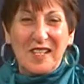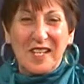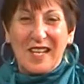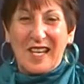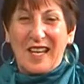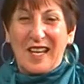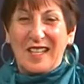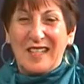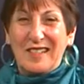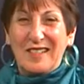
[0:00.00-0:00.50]

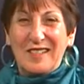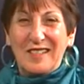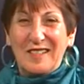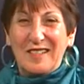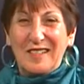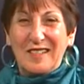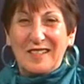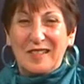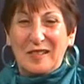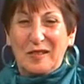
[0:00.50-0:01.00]
and
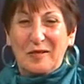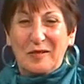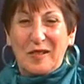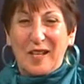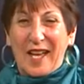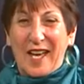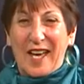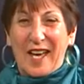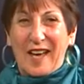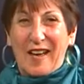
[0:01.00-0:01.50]
you
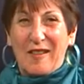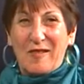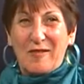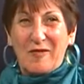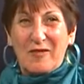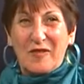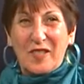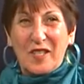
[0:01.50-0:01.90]
have